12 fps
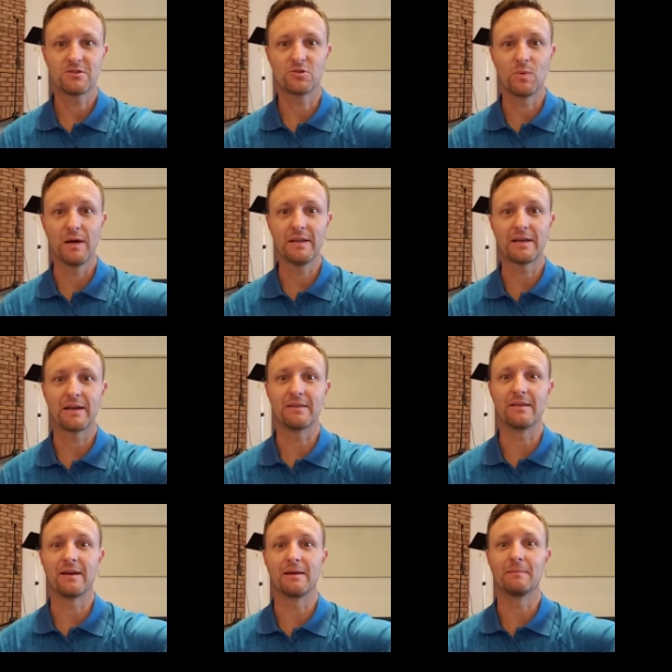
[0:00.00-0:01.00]
dwelling
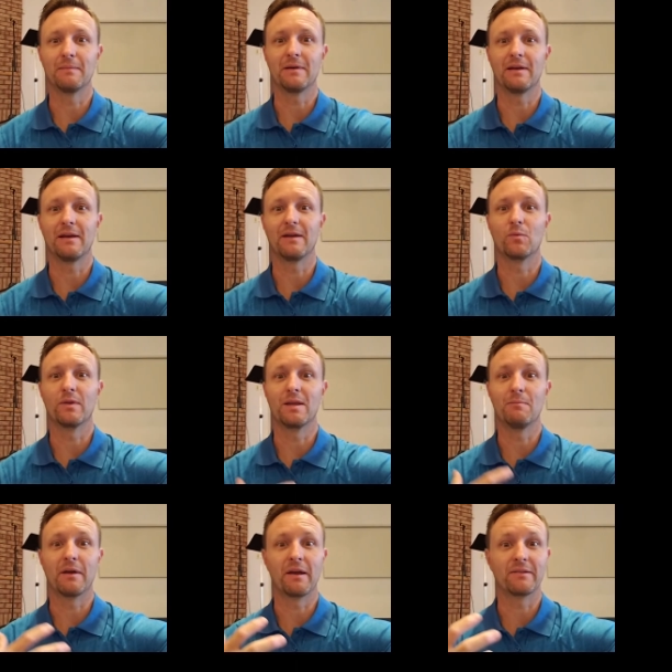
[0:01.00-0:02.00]
in them, and when
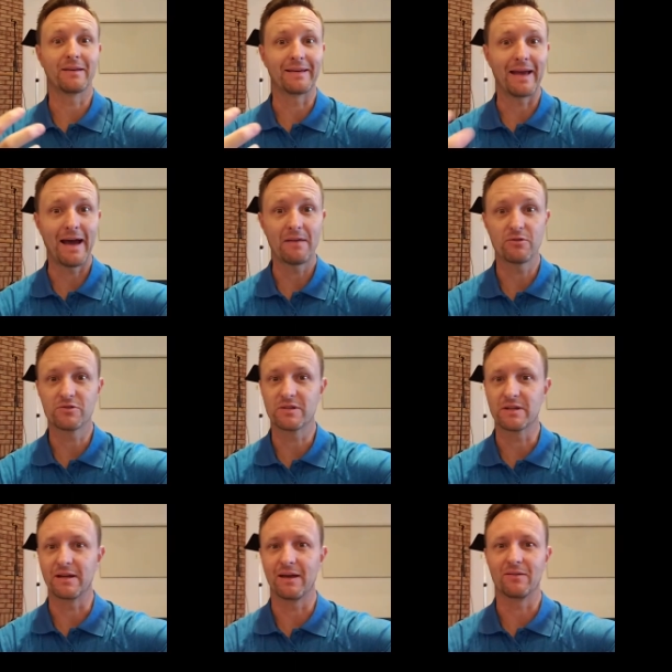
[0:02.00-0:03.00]
they began to gather
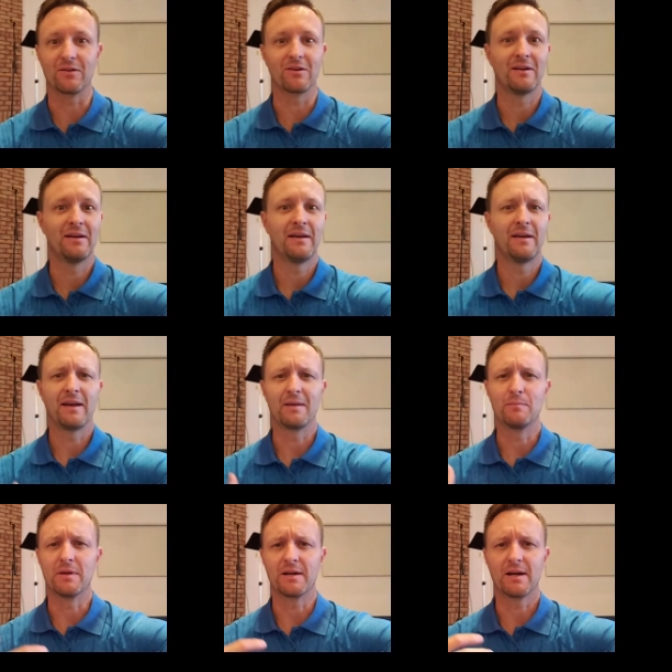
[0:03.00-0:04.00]
together
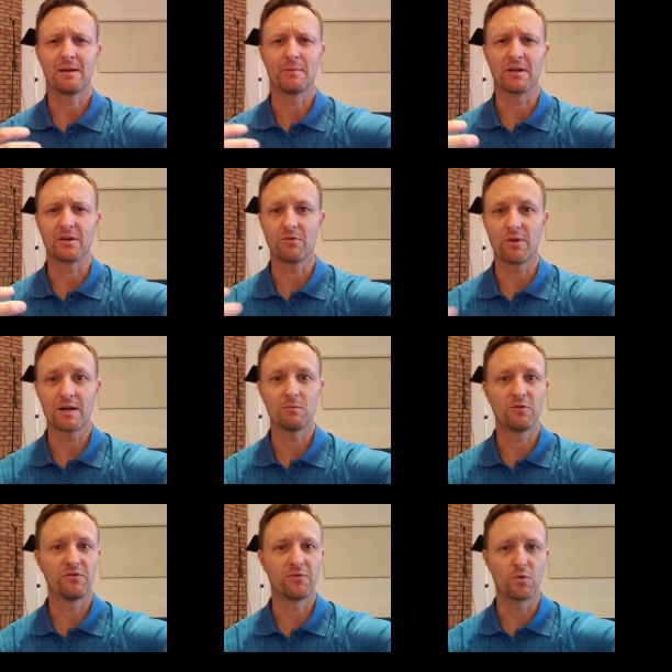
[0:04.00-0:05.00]
and become an
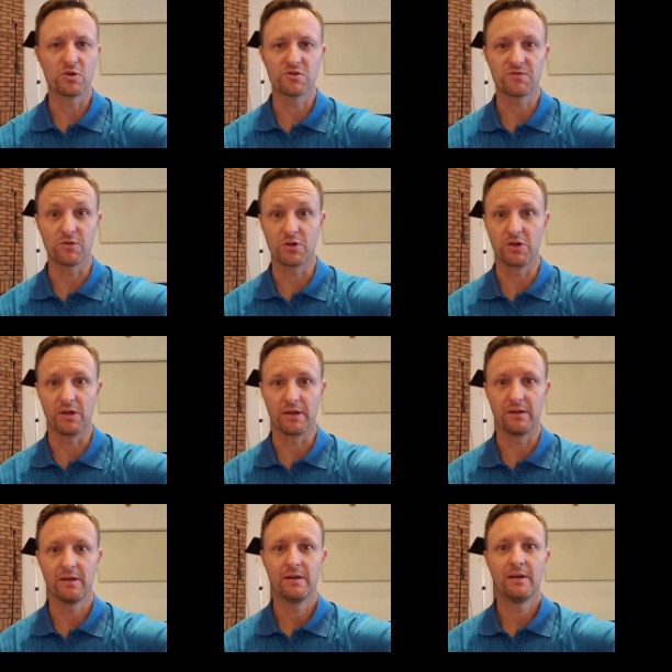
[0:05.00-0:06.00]
incredible force for
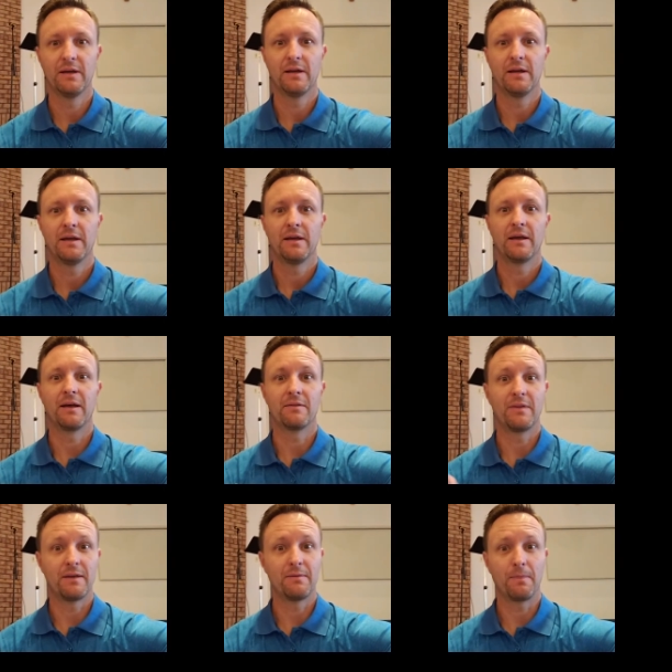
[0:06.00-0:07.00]
good, uh,
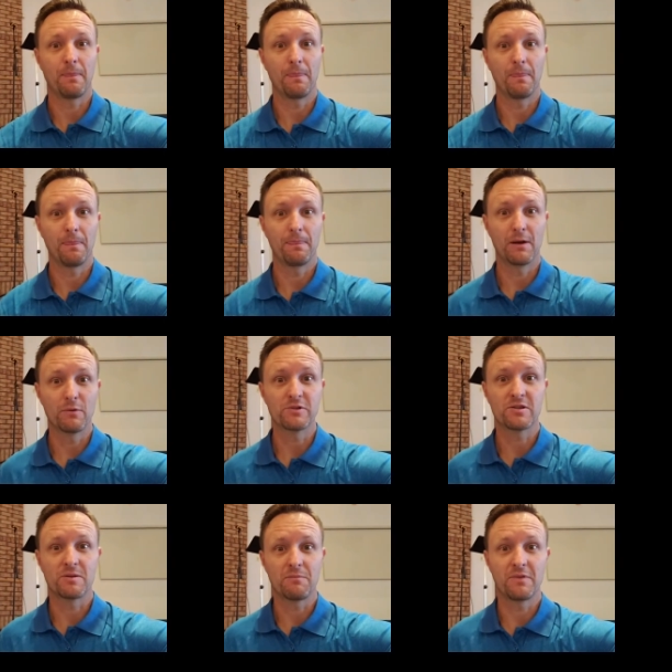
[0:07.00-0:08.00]
then there were
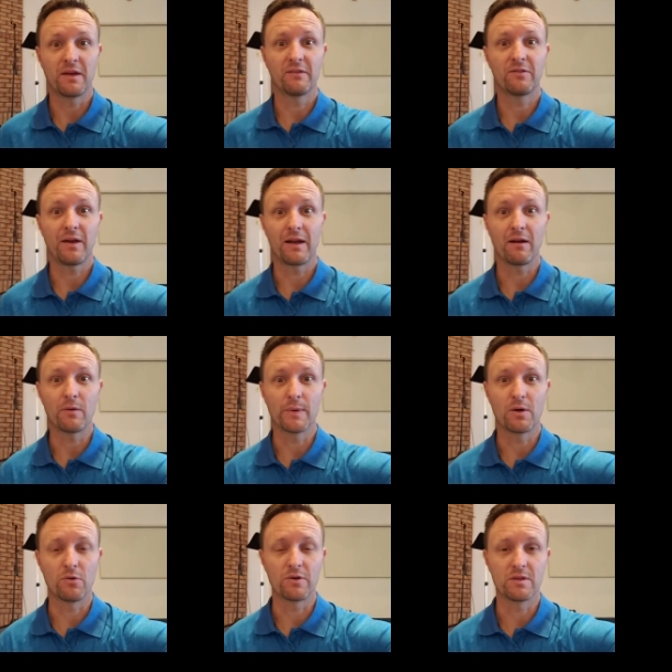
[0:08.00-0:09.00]
some things that are
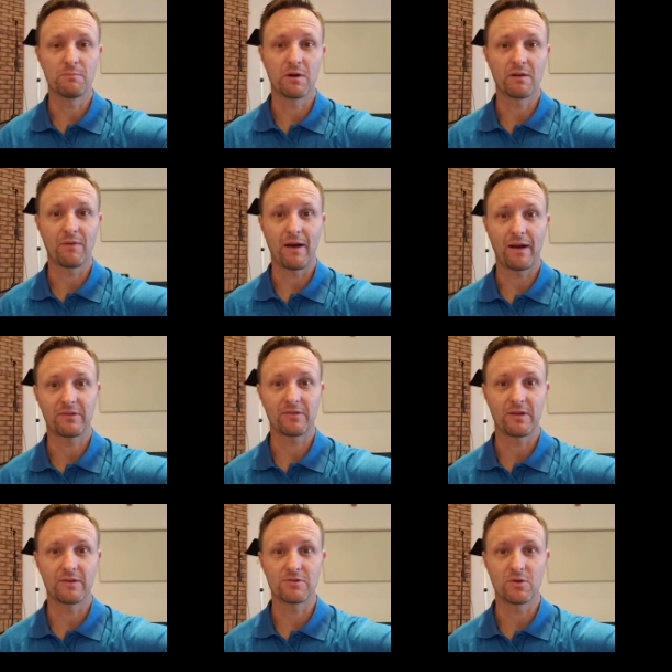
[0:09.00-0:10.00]
recorded in the book of
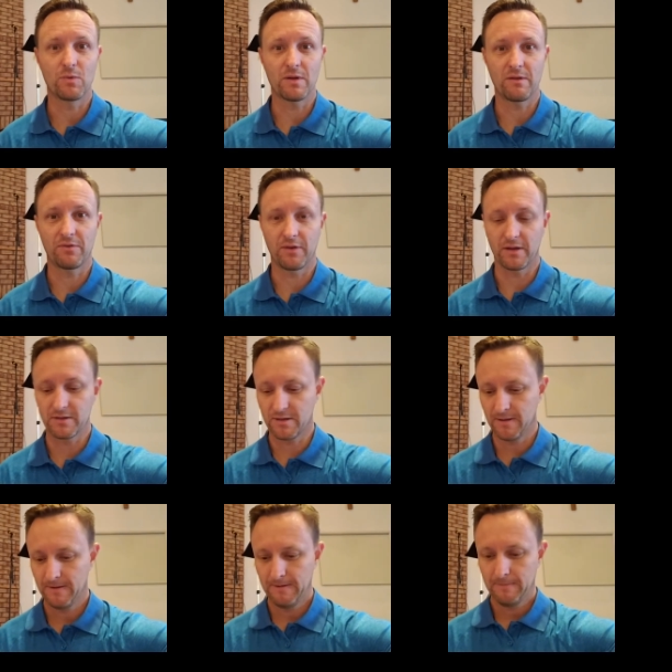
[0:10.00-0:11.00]
Acts. And so, one of the
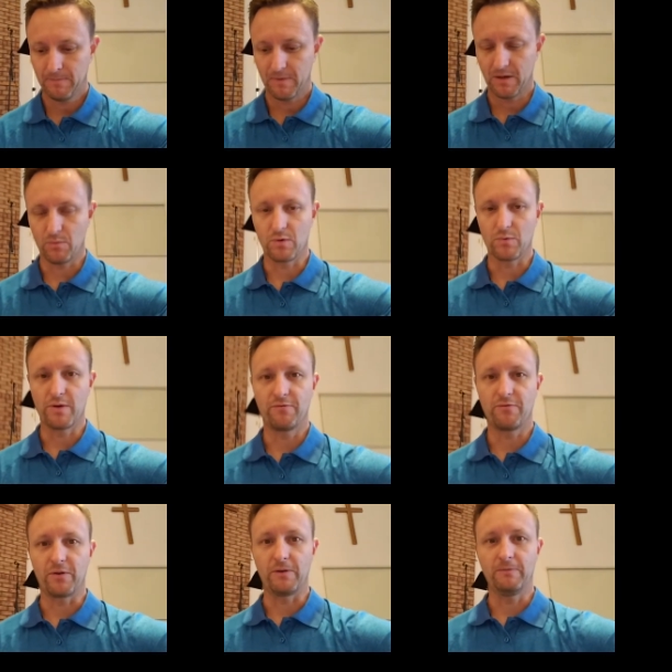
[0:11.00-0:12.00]
things that I want to read
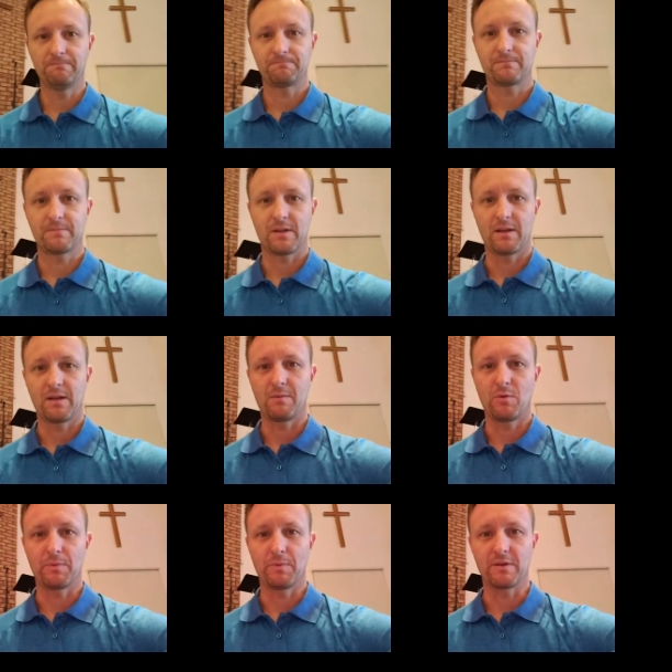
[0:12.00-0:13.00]
for you, I'm
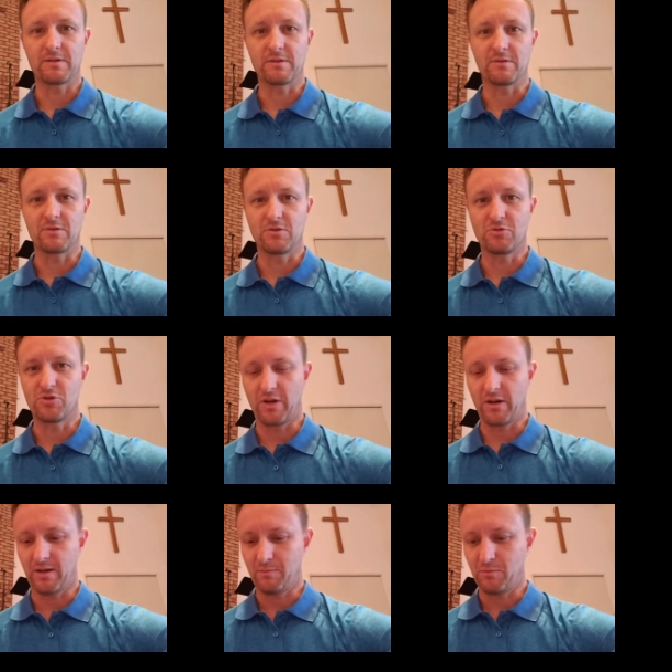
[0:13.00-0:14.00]
hoping this isn't too
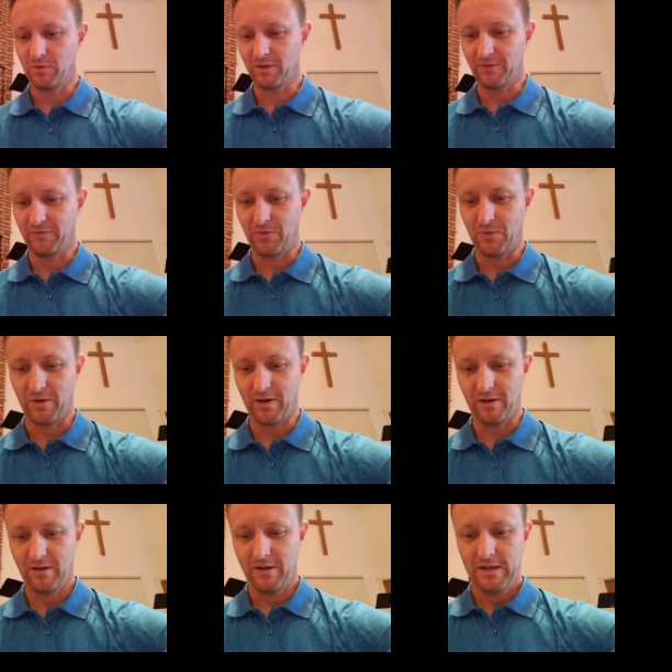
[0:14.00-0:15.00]
shaky, I'm holding the phone here,